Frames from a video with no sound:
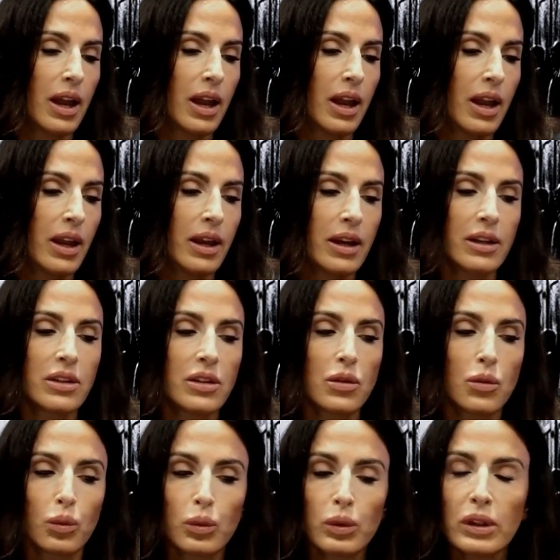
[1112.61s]
and
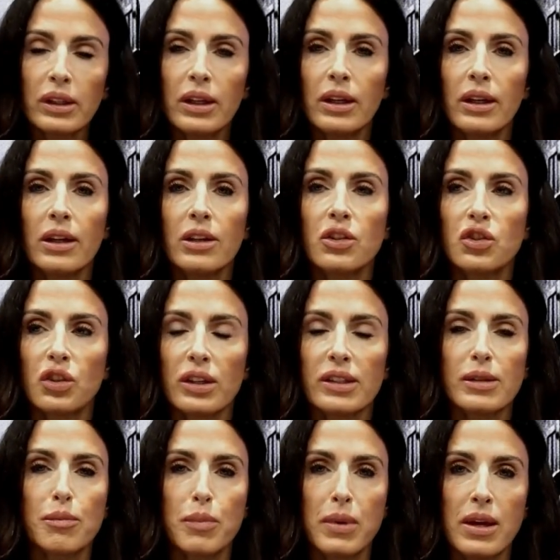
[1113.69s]
really
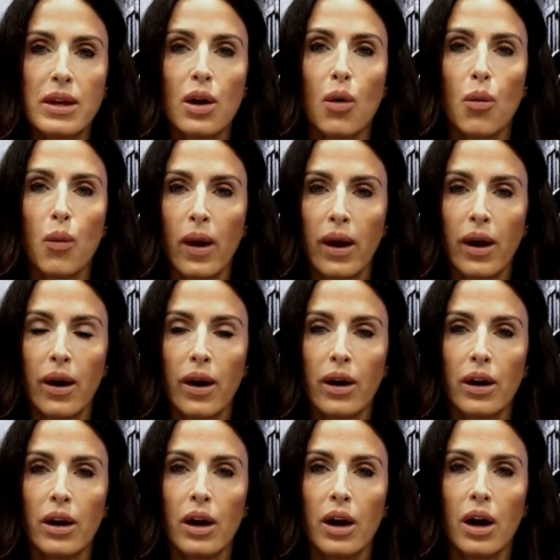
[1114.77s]
just be
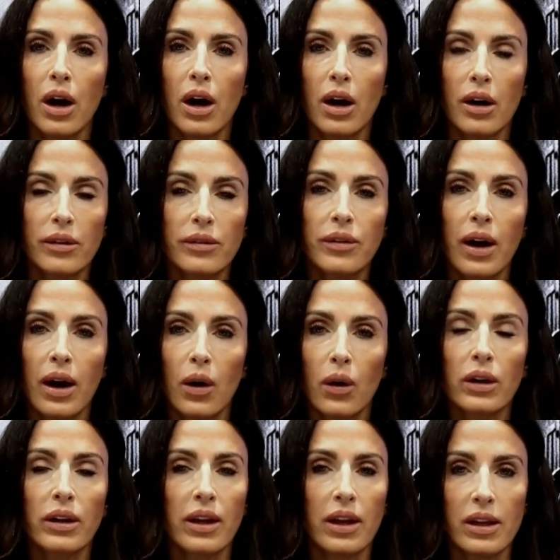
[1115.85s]
aware of our
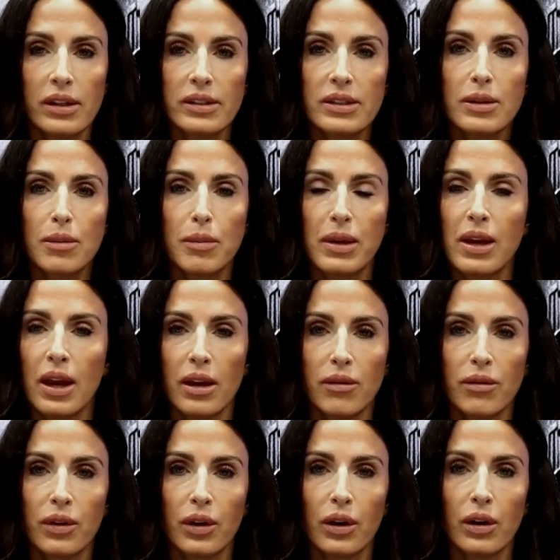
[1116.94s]
kids'
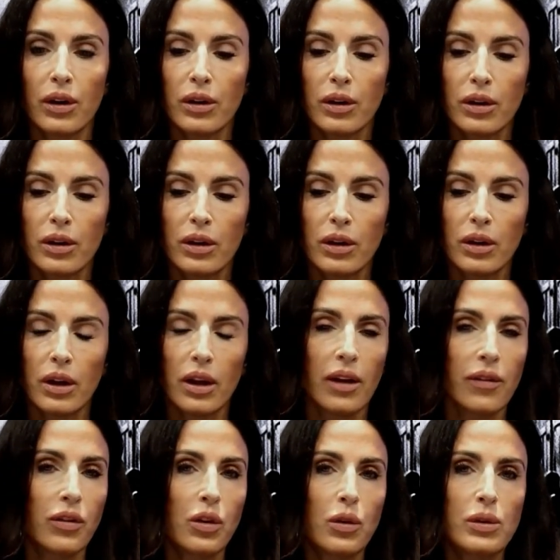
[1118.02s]
behavior.
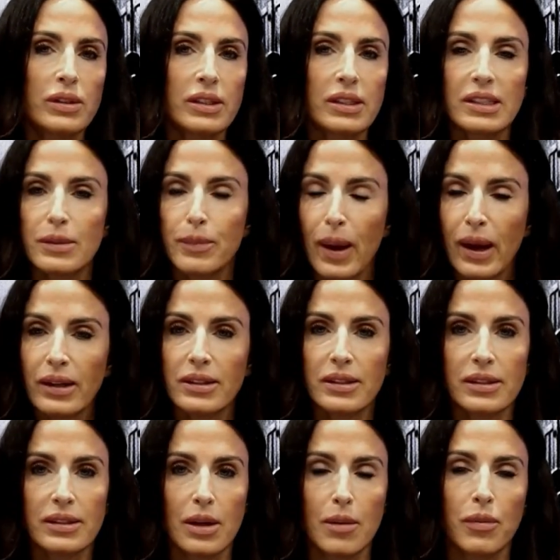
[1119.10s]
If you suspect
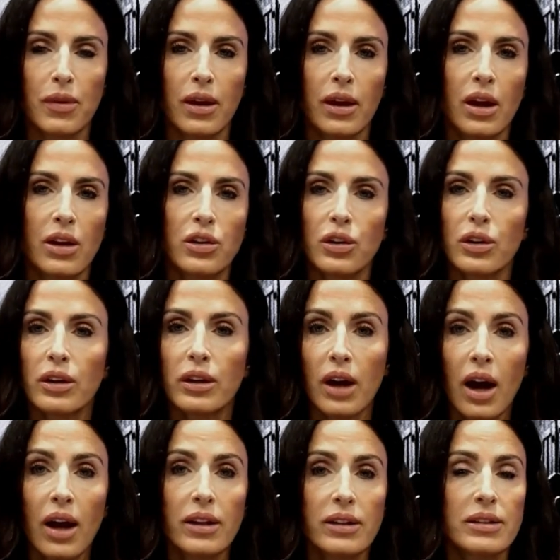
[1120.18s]
something and your
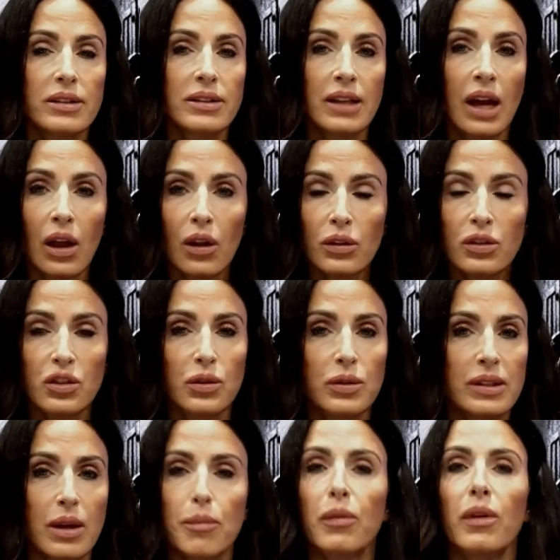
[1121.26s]
gut tells you
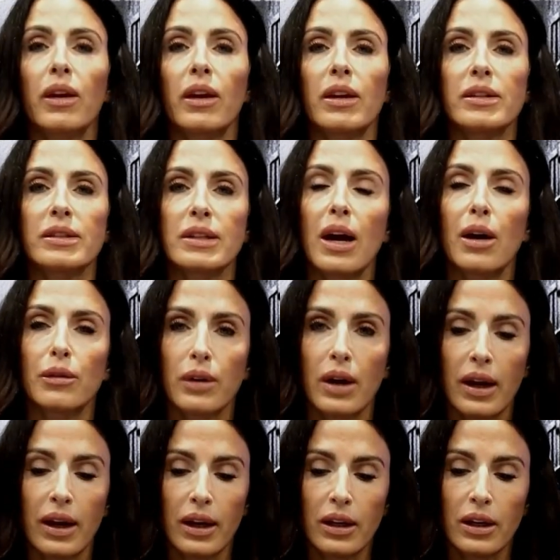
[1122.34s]
something is not
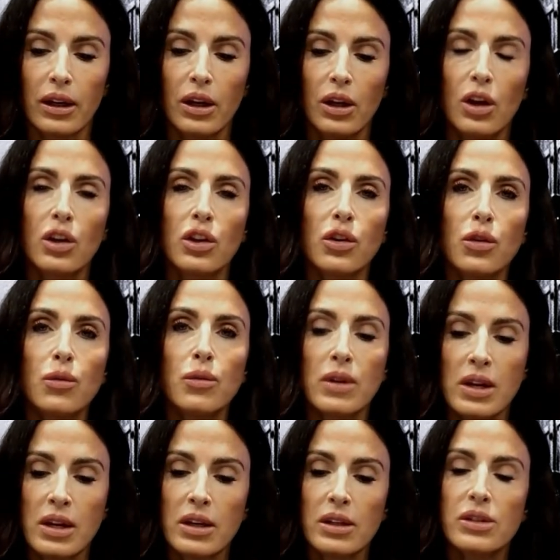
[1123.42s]
right, you
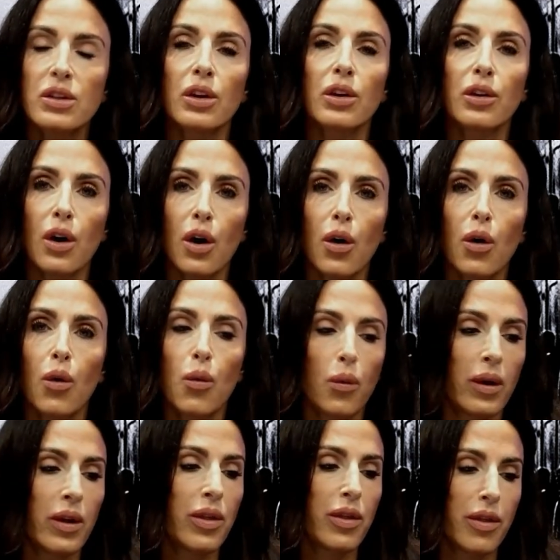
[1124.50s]
need to go
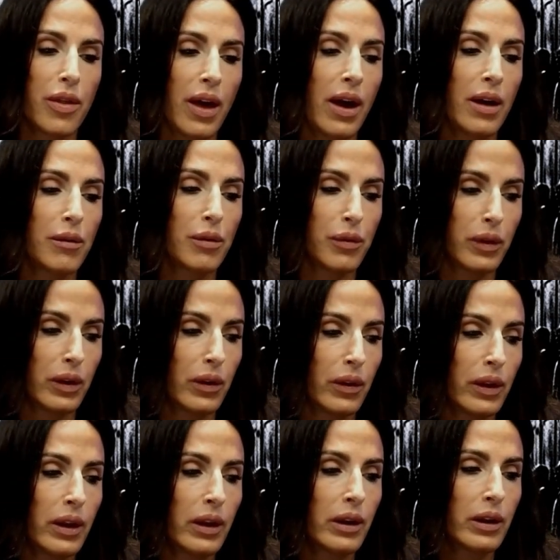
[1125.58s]
with that
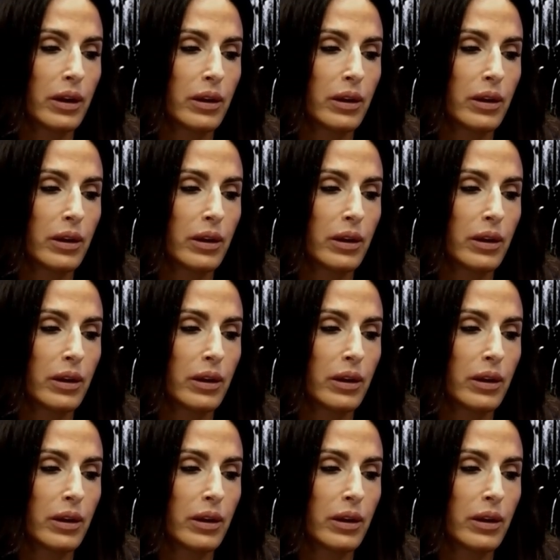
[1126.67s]
feeling.